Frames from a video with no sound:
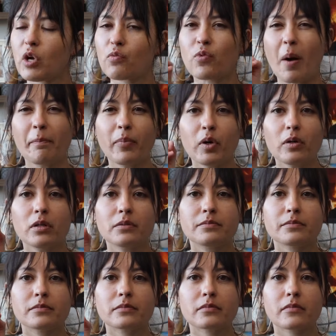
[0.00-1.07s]
rumple,
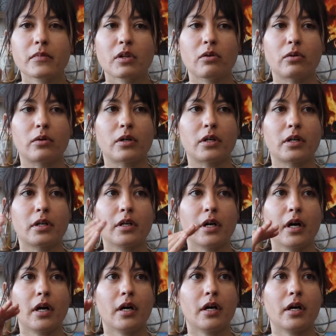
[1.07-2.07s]
or